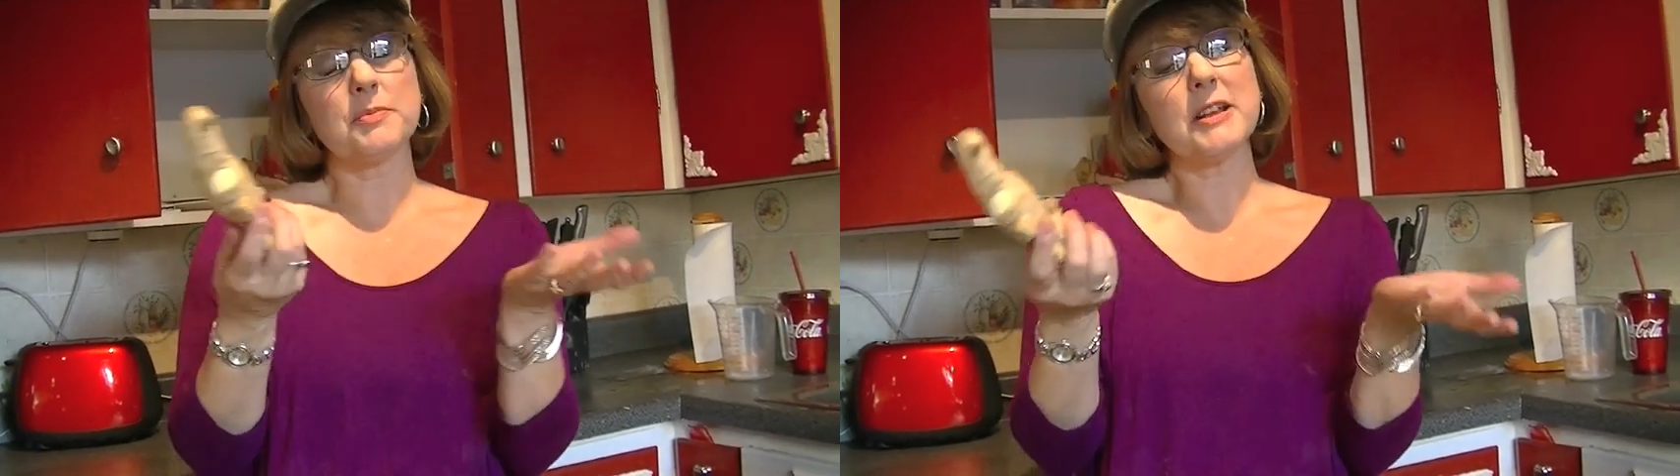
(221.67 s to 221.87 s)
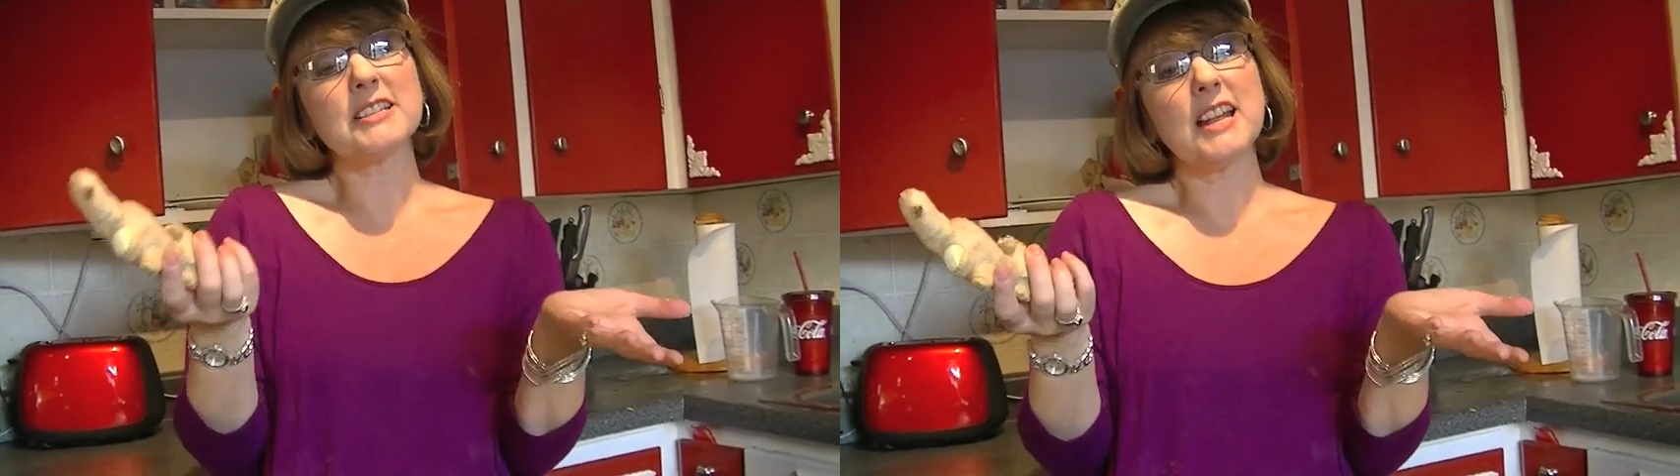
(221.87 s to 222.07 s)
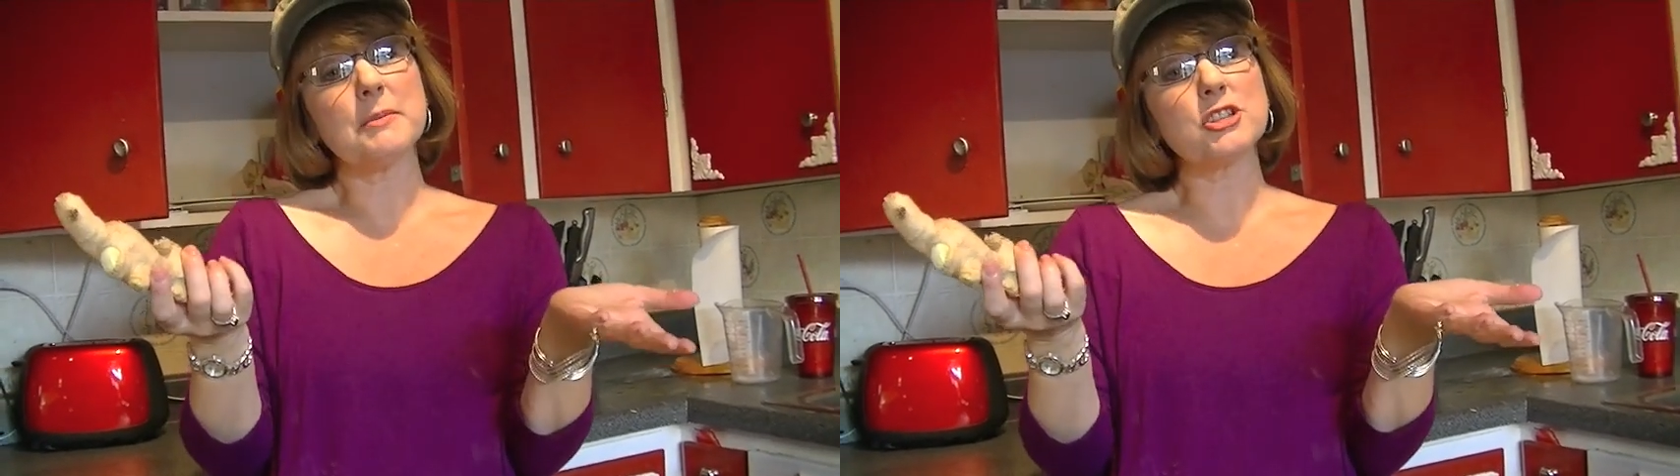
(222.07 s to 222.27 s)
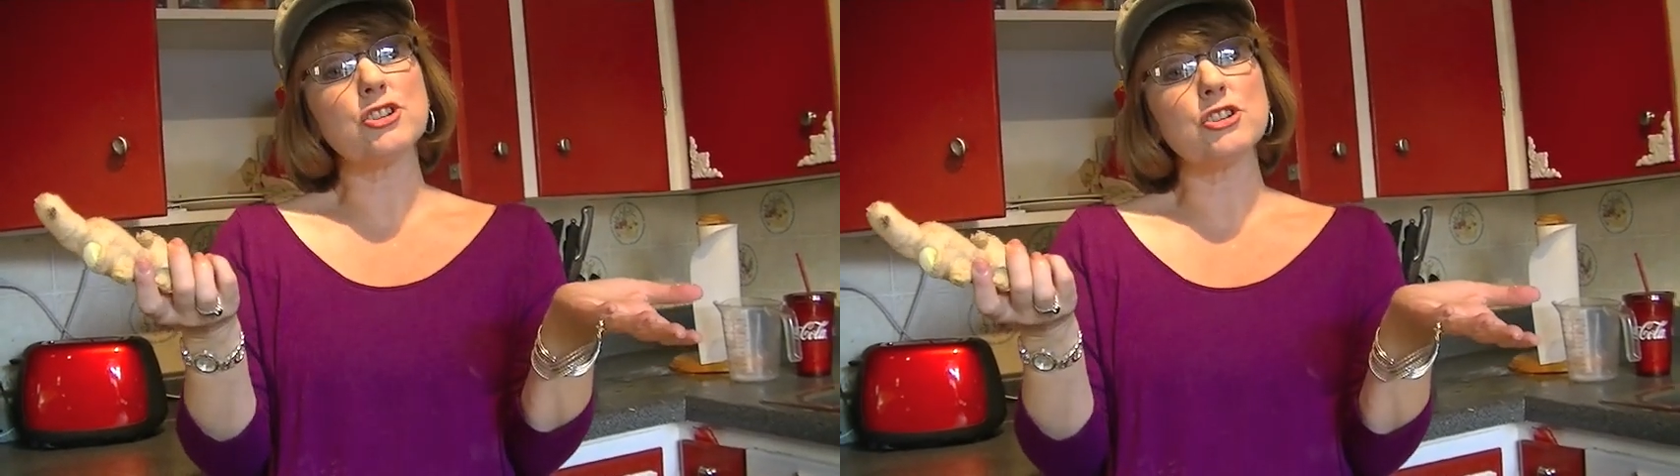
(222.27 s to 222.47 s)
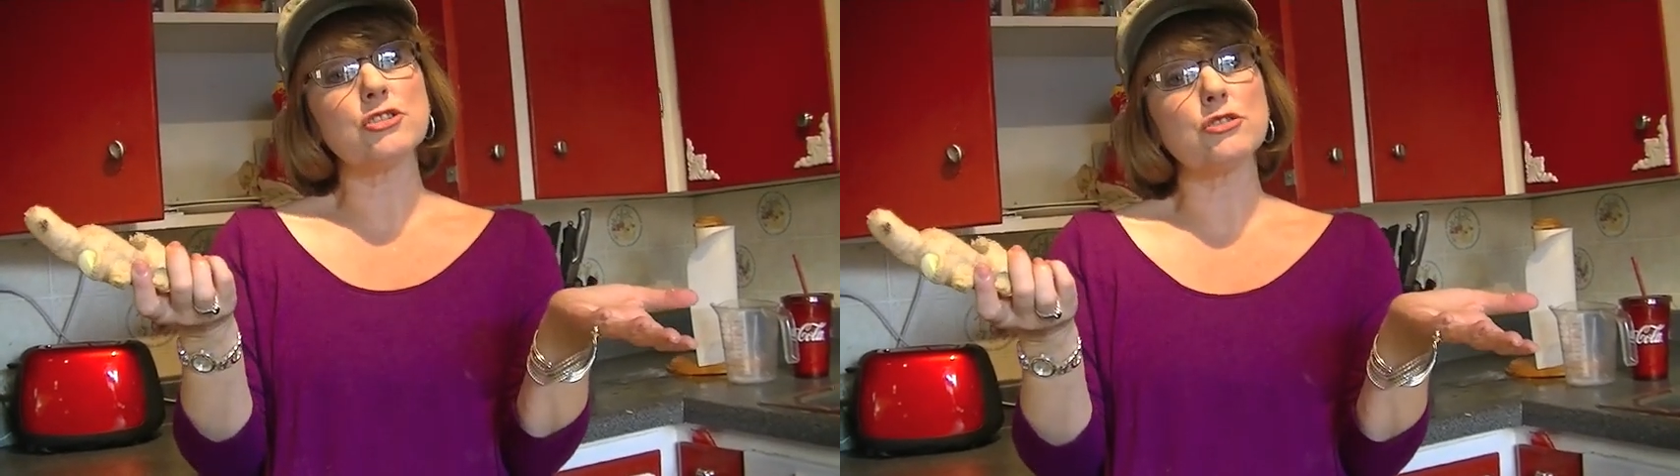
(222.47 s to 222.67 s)
Depends on how
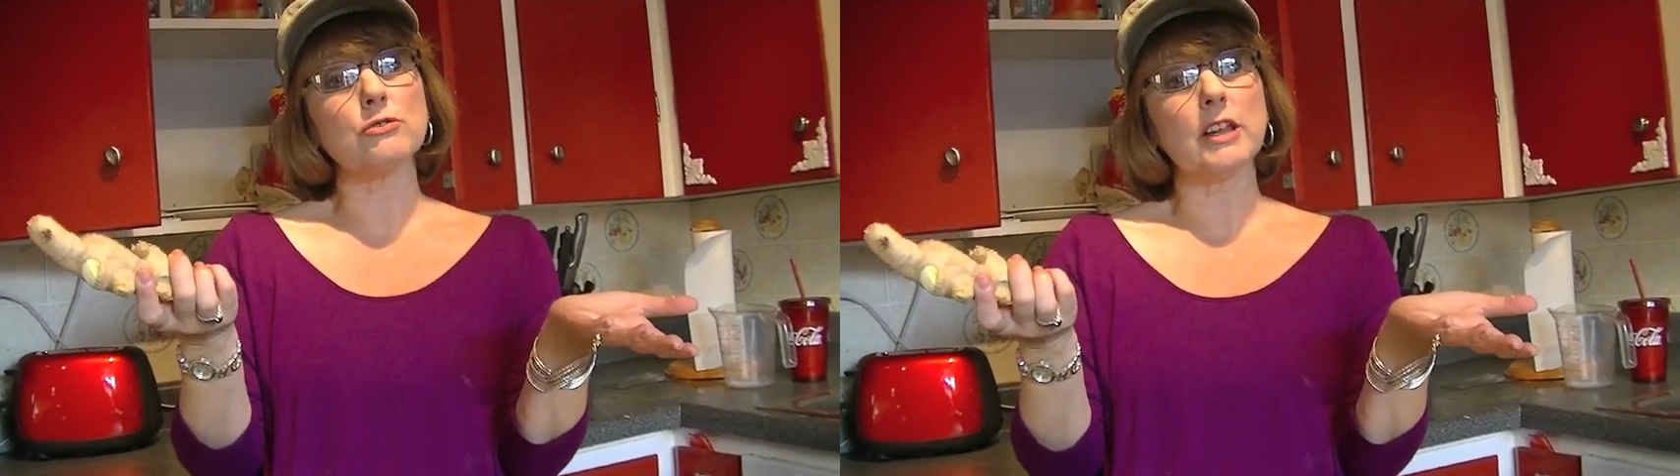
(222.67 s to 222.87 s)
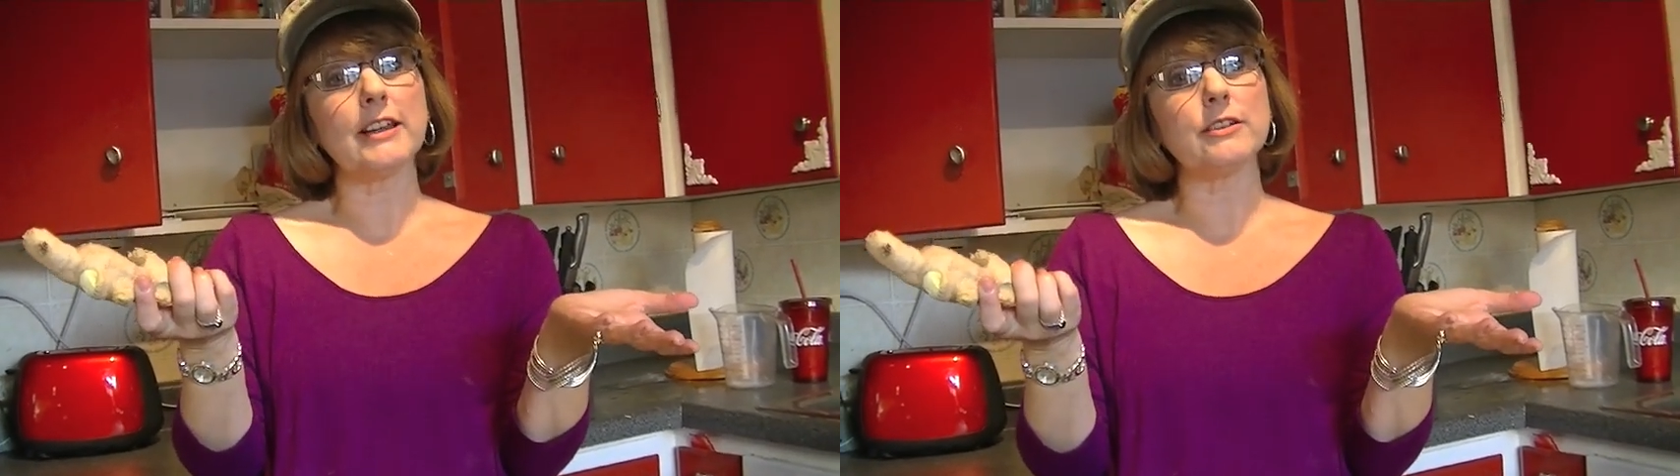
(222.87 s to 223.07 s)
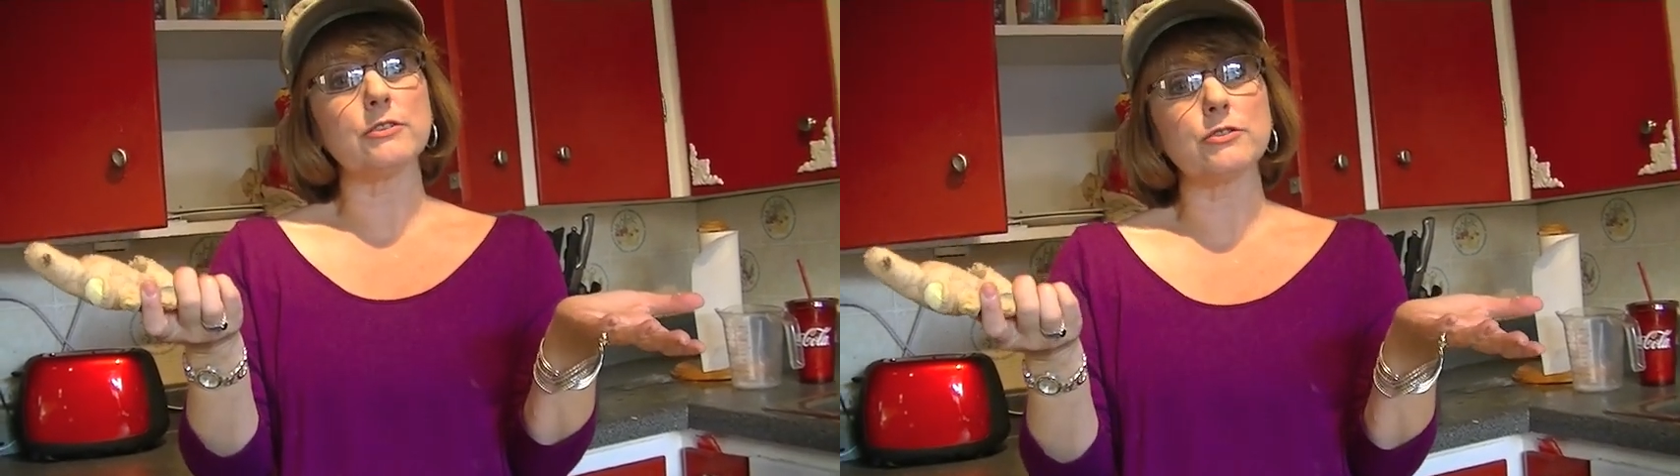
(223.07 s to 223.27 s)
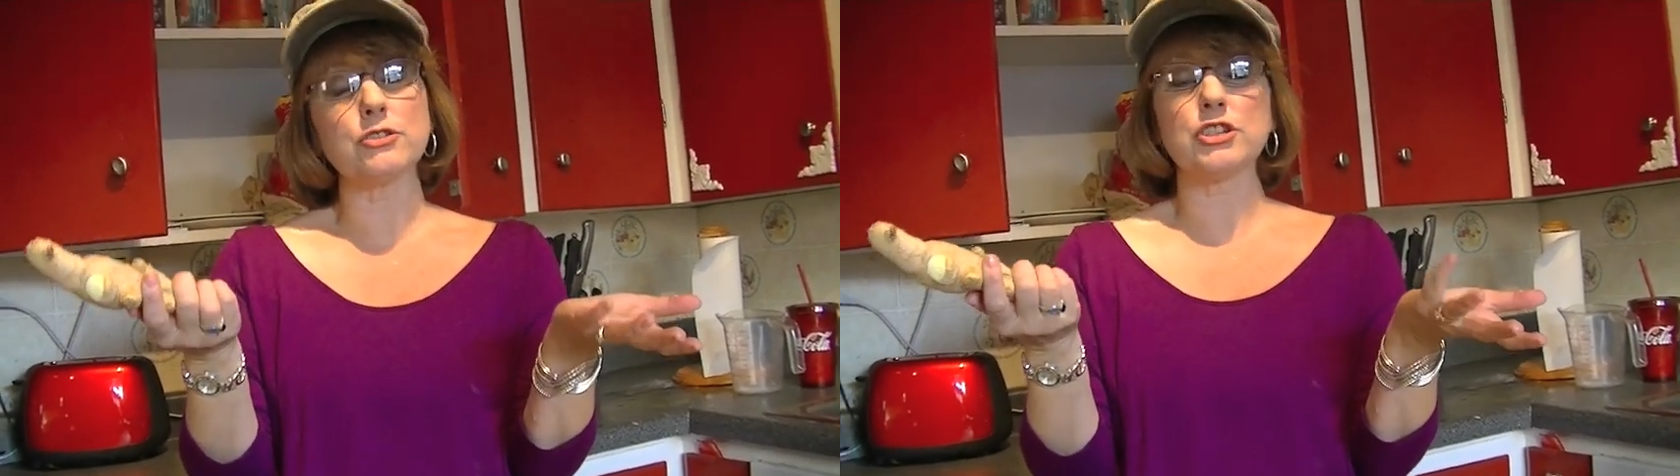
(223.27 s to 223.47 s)
much ginger you like in your